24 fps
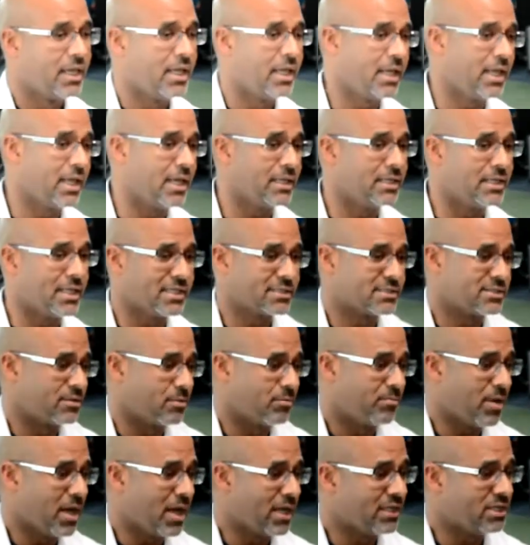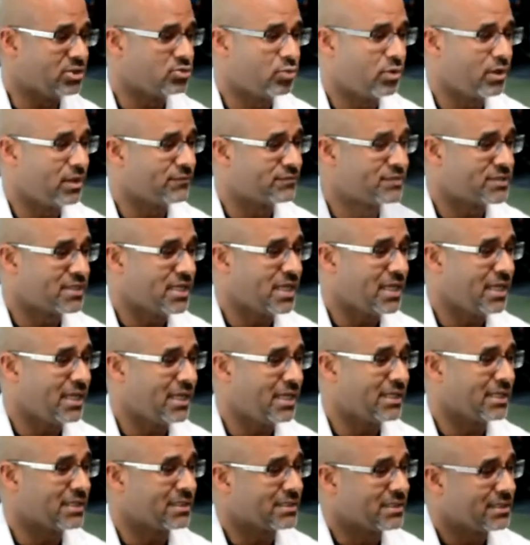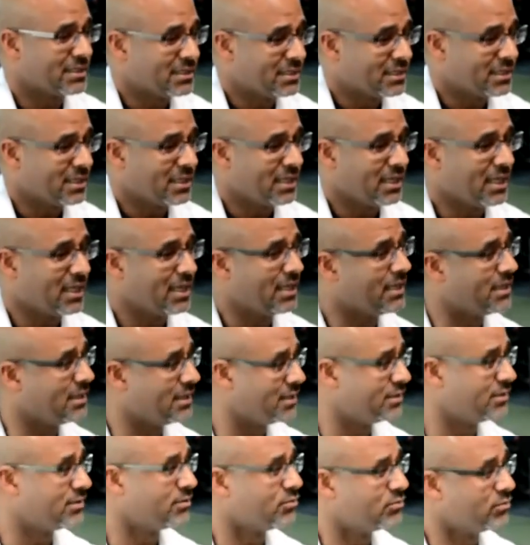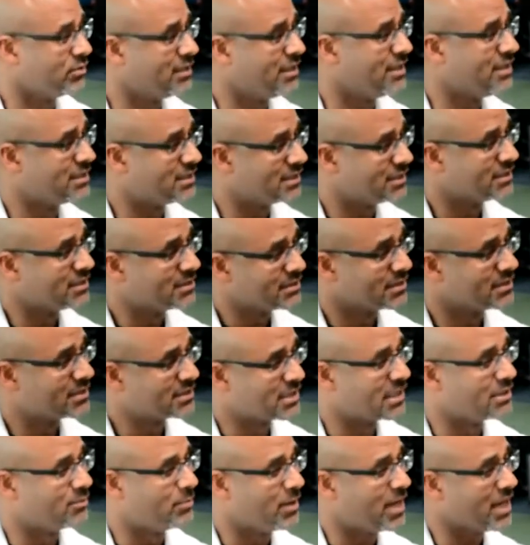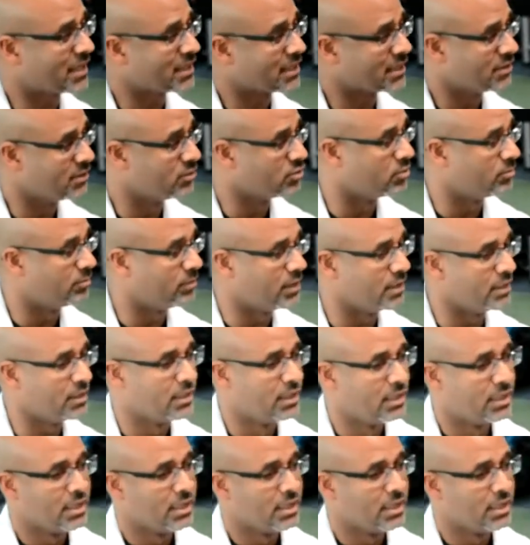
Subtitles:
And that's the body's way of saying, hey, we need to cut back a little bit.